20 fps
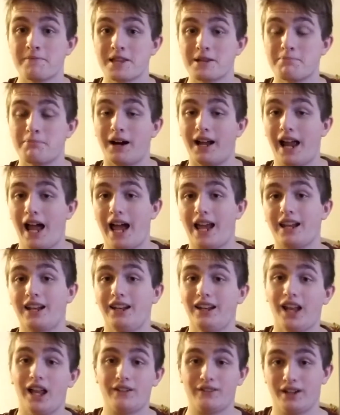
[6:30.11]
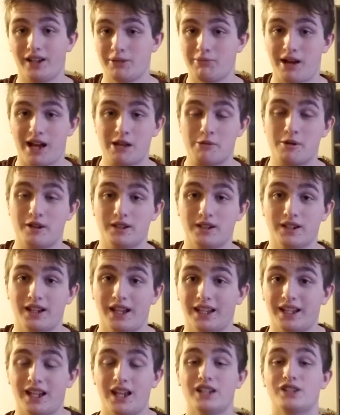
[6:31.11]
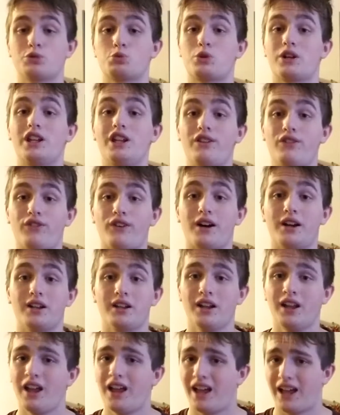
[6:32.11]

but I love it, in my opinion. Like, it's really fun.